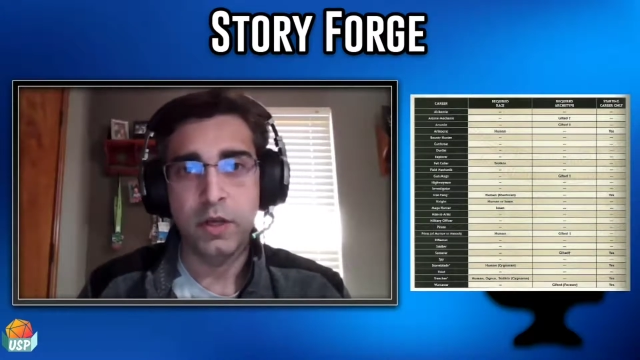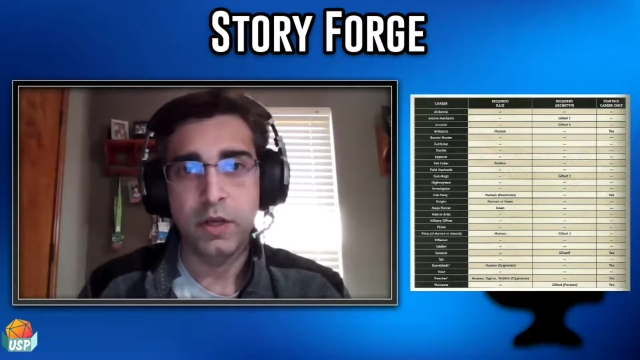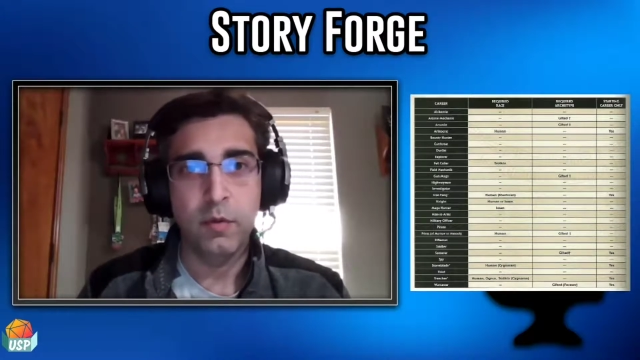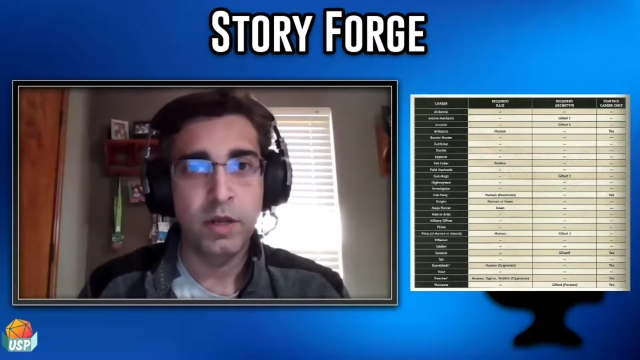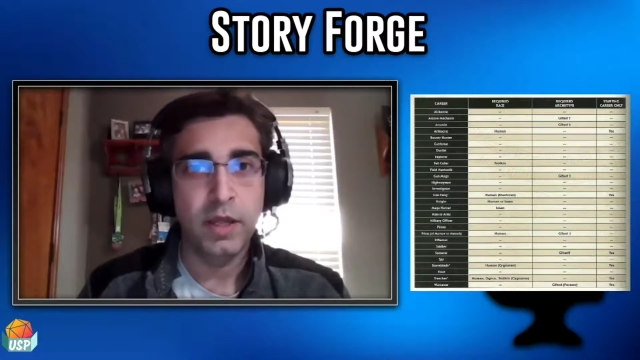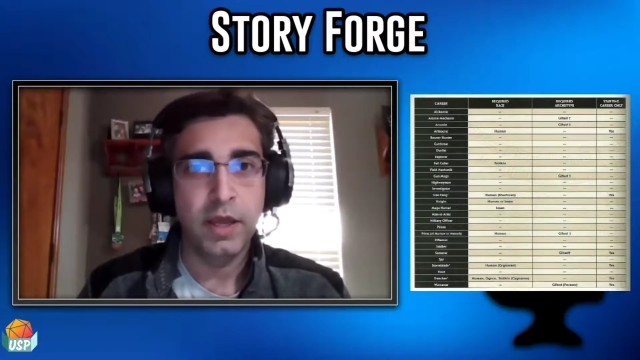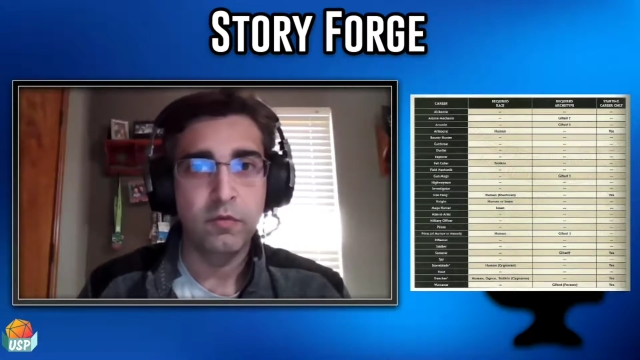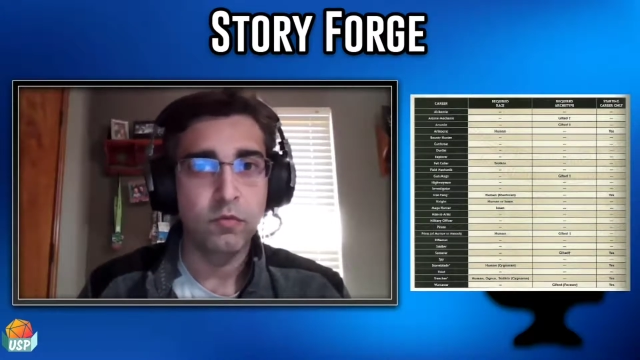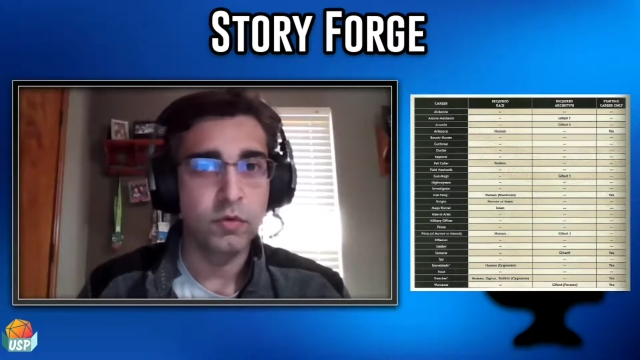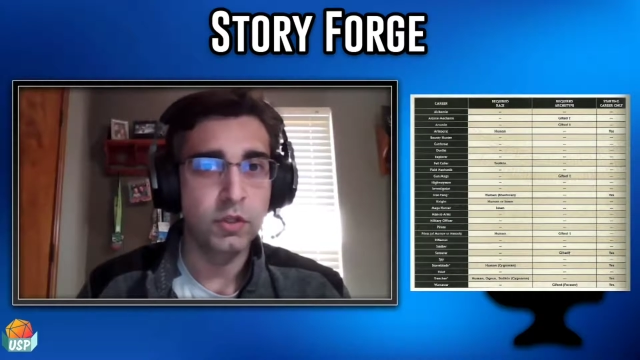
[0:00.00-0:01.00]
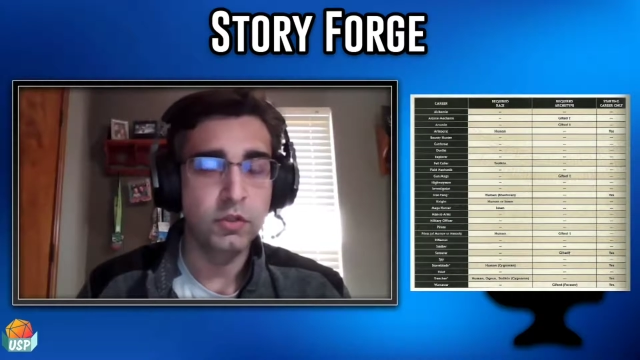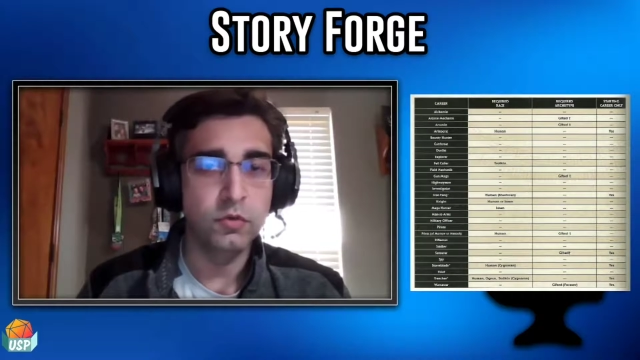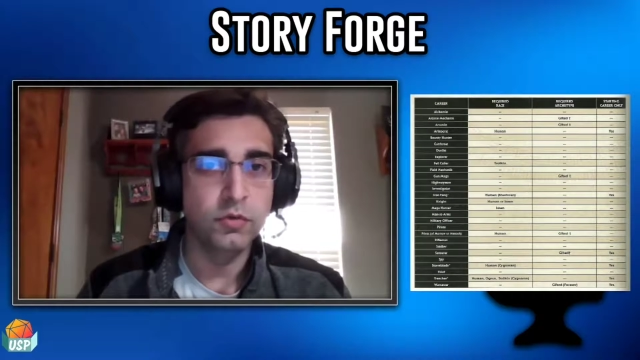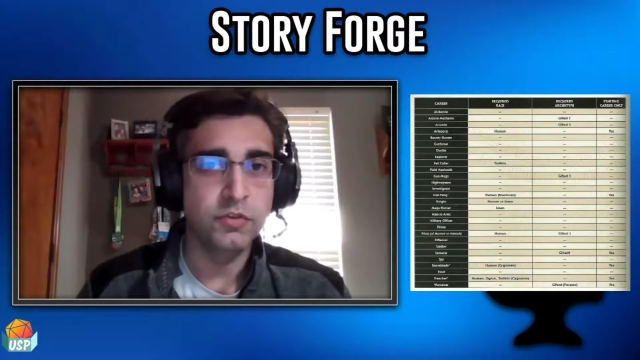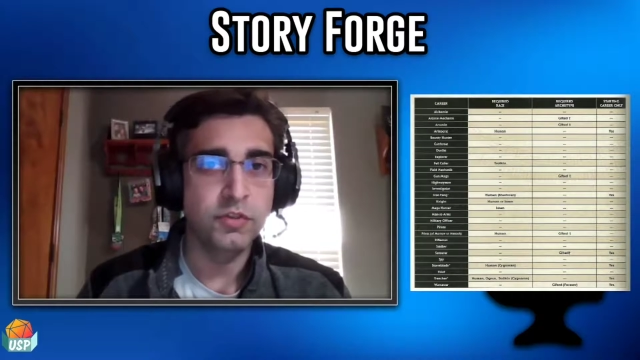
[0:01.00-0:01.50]
I want to have a really
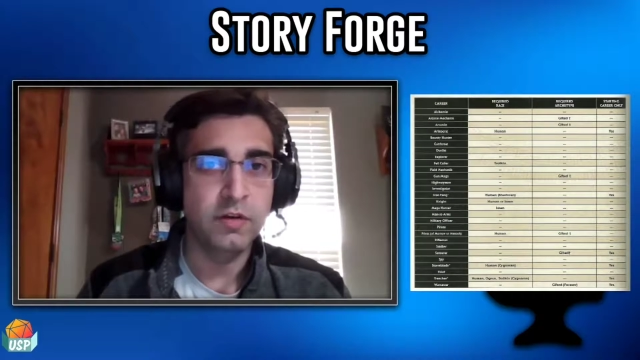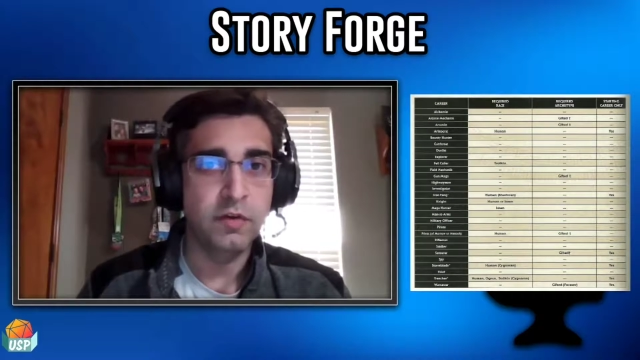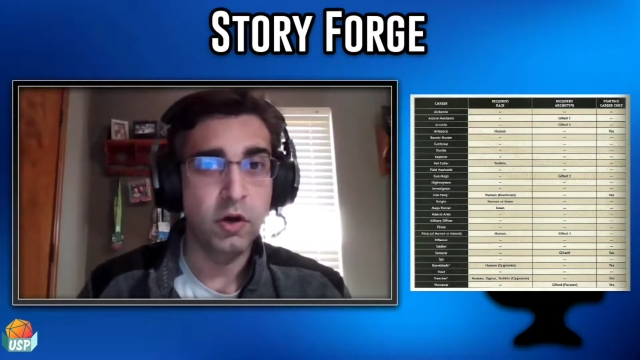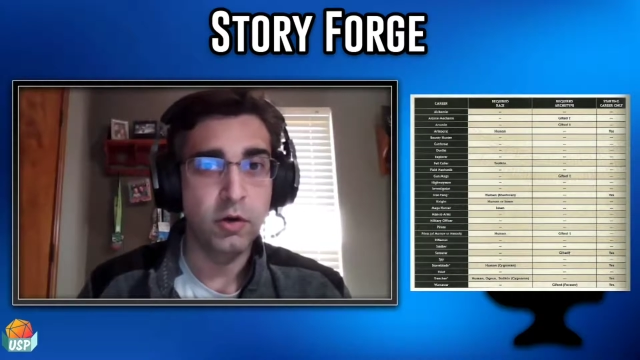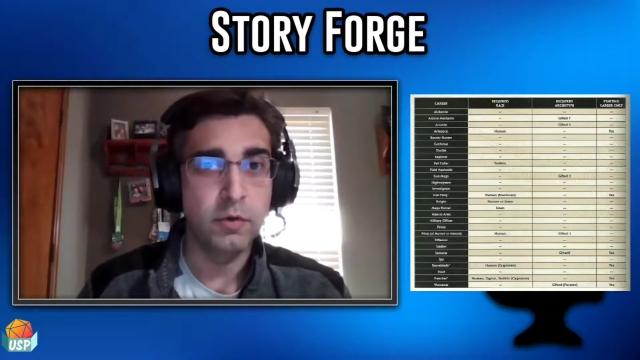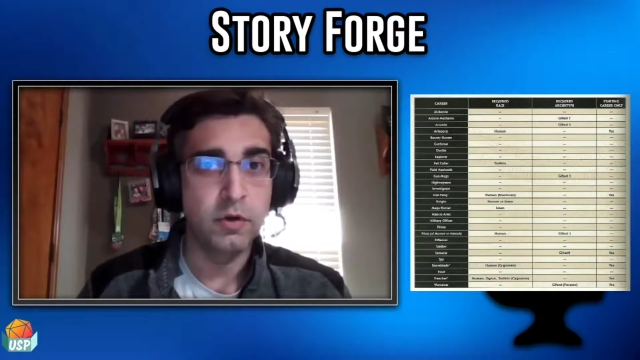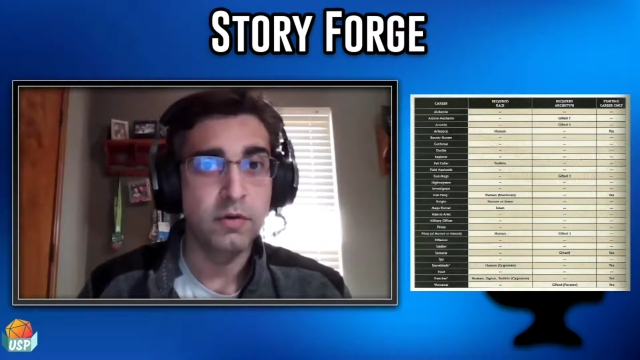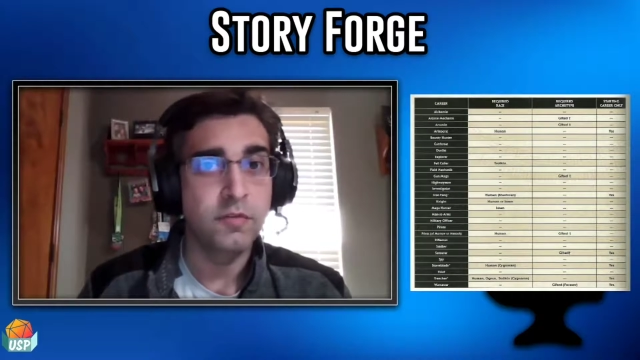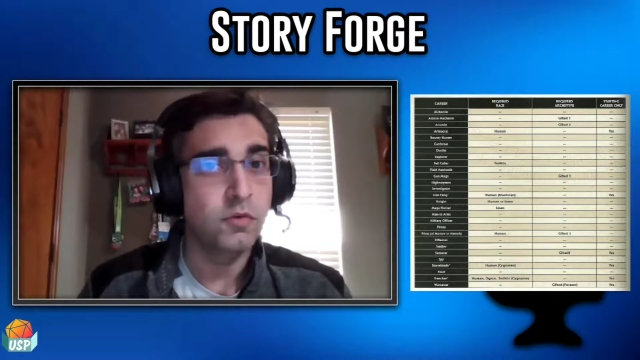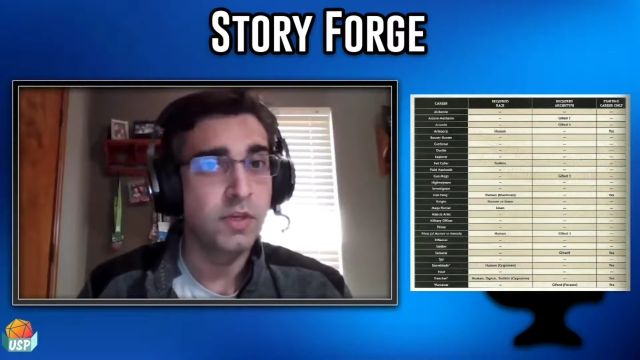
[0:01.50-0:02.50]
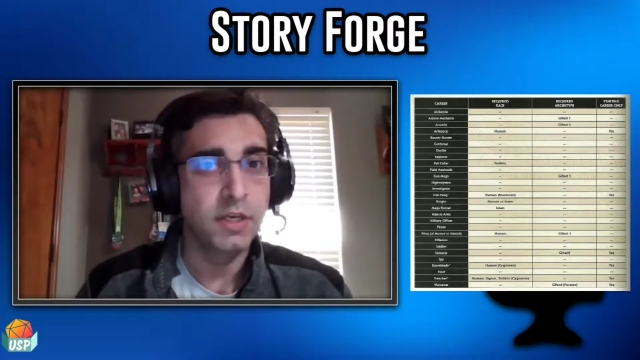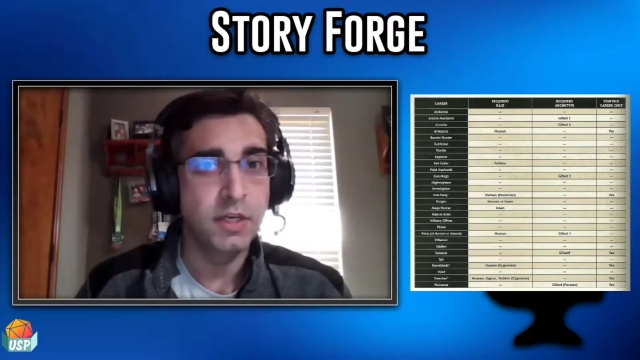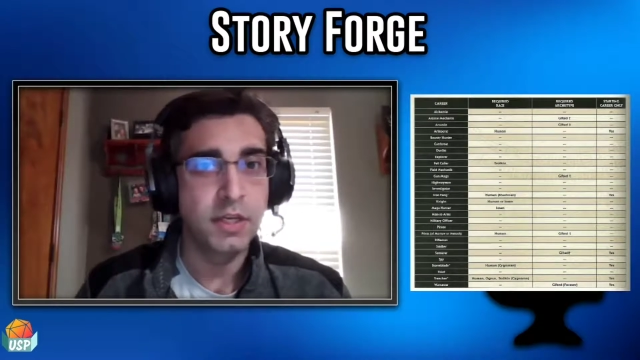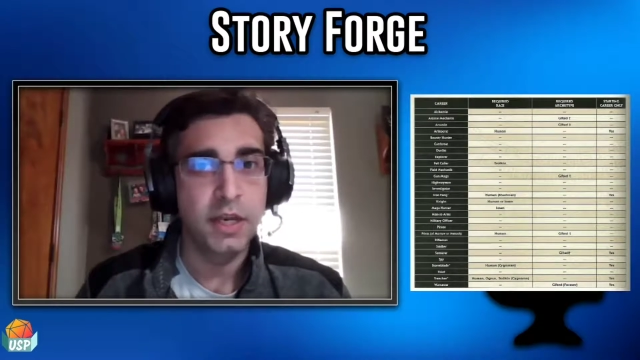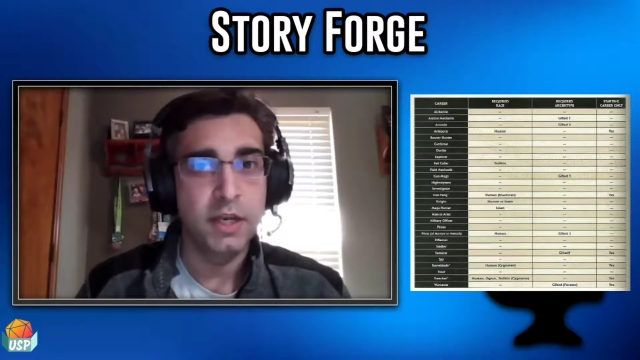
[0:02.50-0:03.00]
cool set of armor if you
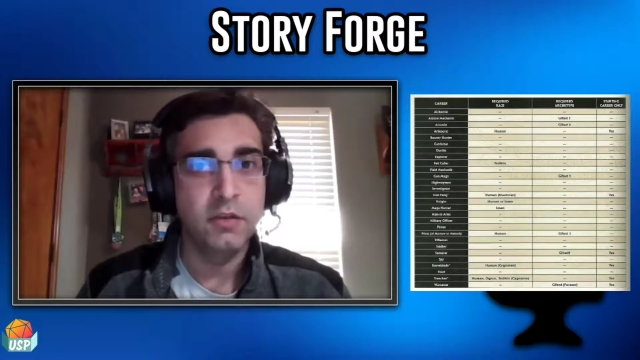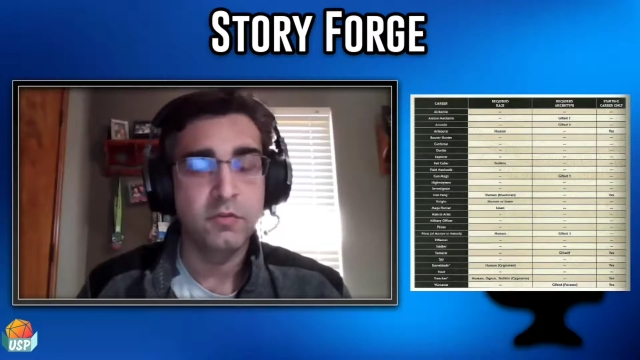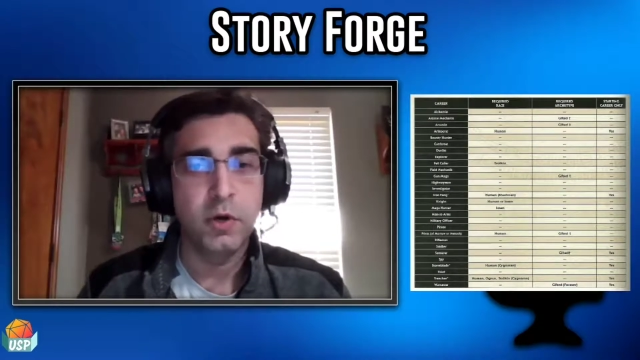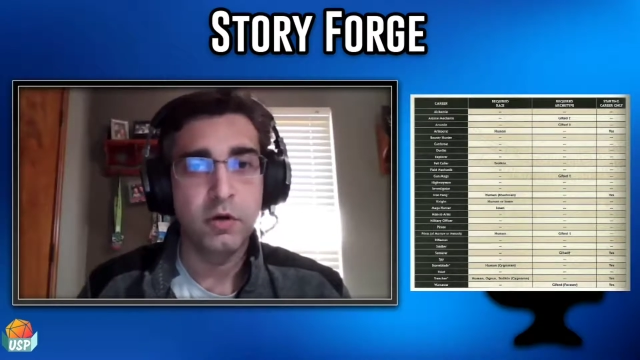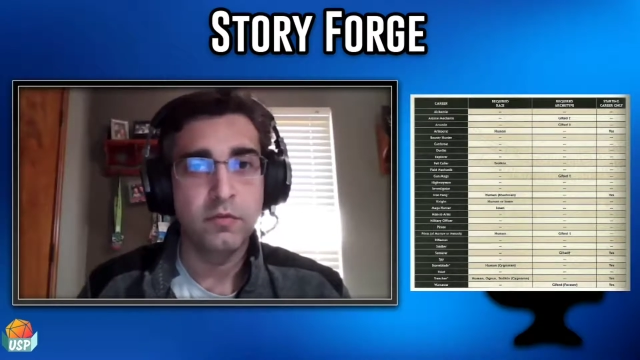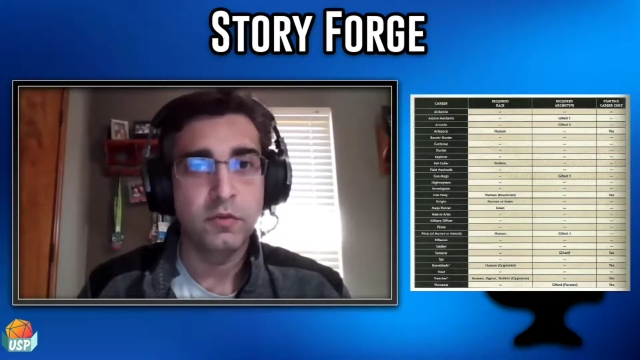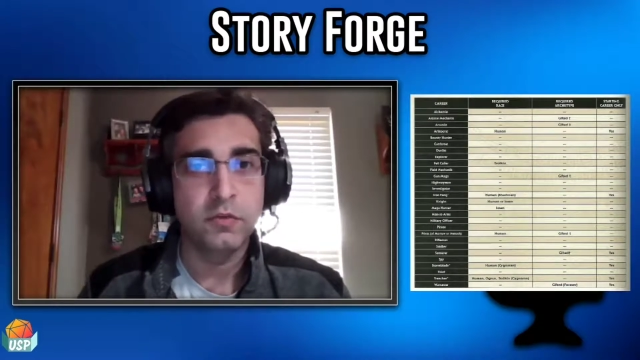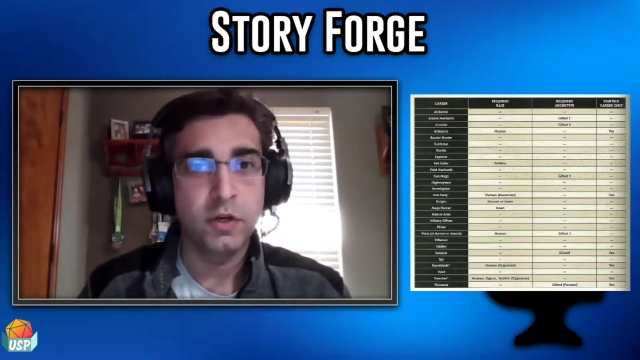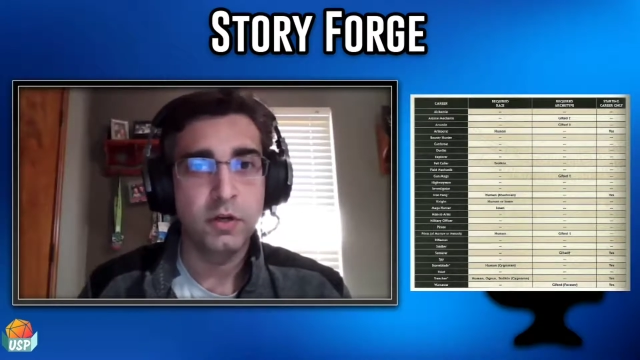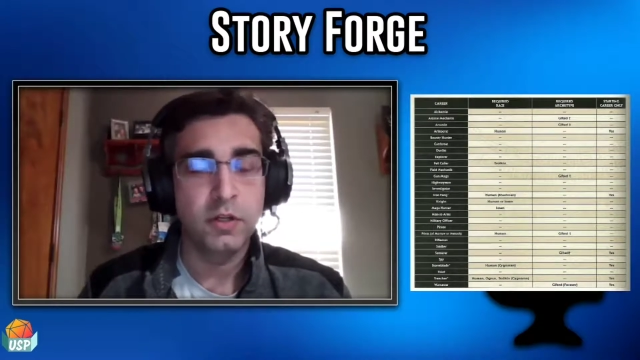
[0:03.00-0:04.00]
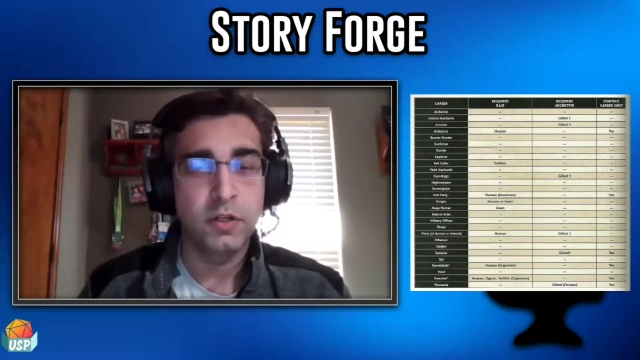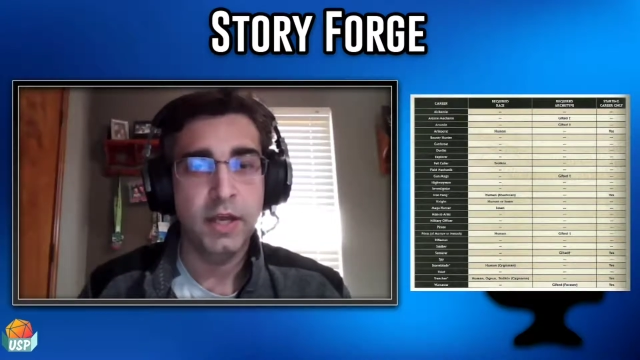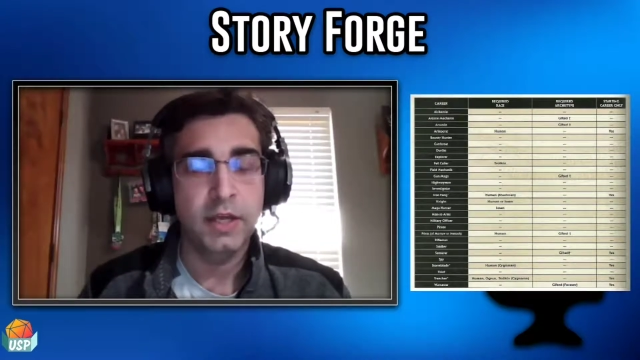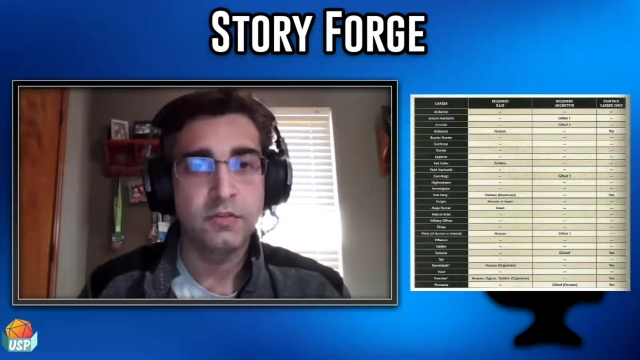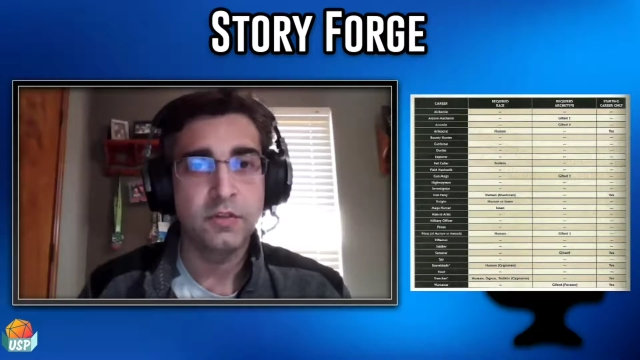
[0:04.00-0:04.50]
didn't get it as part of your starting class.